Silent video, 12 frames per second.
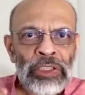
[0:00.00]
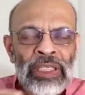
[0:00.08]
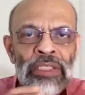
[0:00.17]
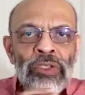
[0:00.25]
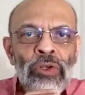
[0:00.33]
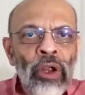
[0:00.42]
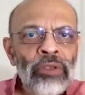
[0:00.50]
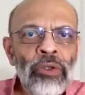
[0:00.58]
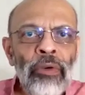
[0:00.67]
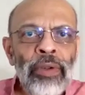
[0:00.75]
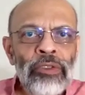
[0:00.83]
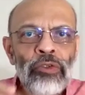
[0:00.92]
is not
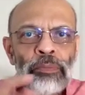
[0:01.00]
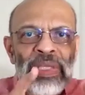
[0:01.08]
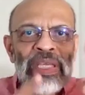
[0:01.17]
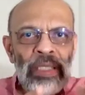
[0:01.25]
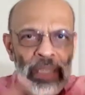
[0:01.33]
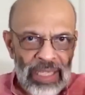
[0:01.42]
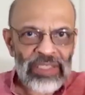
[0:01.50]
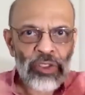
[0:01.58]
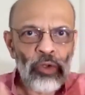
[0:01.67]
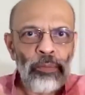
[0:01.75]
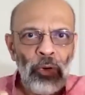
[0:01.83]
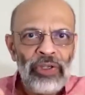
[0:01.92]
going to be, as
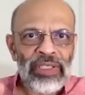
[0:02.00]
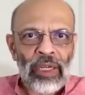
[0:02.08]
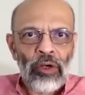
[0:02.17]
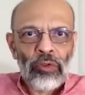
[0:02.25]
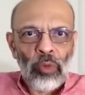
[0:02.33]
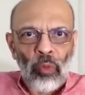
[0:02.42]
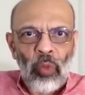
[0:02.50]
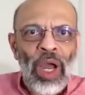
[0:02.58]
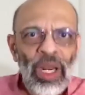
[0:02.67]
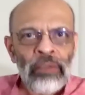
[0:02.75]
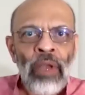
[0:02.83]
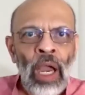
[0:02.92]
you point out,
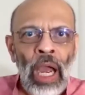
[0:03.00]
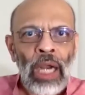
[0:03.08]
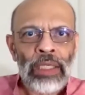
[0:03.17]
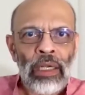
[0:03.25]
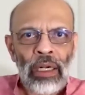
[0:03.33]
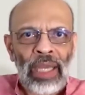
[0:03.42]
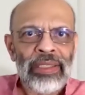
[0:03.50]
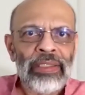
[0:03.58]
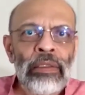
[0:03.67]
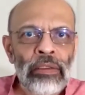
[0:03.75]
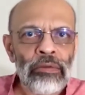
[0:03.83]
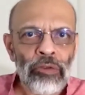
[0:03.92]
one hard
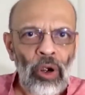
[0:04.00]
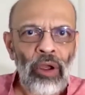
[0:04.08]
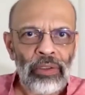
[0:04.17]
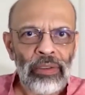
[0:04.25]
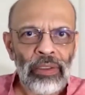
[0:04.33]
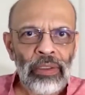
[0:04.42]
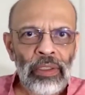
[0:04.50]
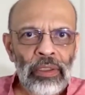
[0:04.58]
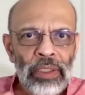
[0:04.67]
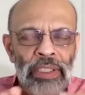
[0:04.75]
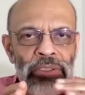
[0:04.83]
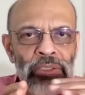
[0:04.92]
line drawn.
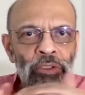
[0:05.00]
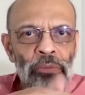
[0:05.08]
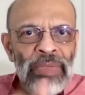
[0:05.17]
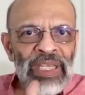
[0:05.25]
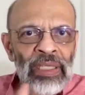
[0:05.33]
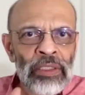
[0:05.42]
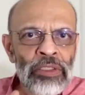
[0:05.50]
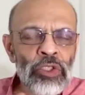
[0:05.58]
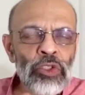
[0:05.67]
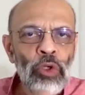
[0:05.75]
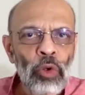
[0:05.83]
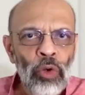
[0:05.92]
It's going to be
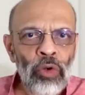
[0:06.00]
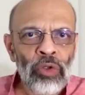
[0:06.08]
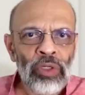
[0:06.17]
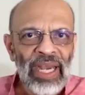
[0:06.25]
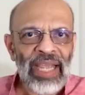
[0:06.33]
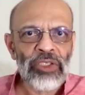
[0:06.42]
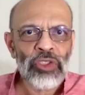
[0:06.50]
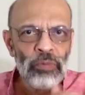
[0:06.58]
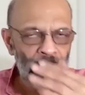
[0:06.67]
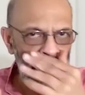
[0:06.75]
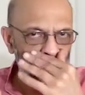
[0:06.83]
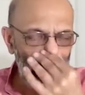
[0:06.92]
slow,
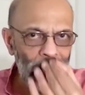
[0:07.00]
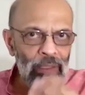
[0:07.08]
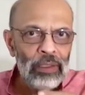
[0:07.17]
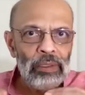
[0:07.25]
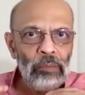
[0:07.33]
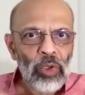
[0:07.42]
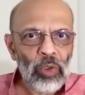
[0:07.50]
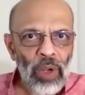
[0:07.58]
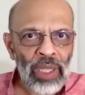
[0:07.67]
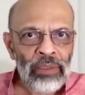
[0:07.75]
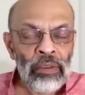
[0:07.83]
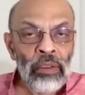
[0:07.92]
gradual, number
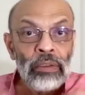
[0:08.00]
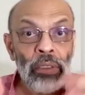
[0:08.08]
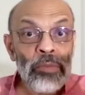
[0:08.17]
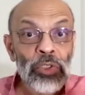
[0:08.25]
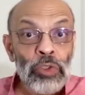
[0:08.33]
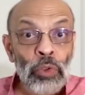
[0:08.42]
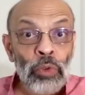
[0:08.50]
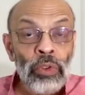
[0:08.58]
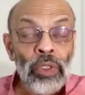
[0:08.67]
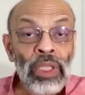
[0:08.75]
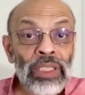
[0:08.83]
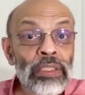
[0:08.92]
one. Number
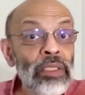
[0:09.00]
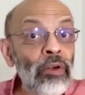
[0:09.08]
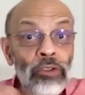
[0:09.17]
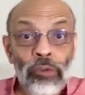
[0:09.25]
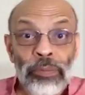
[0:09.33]
two, it's going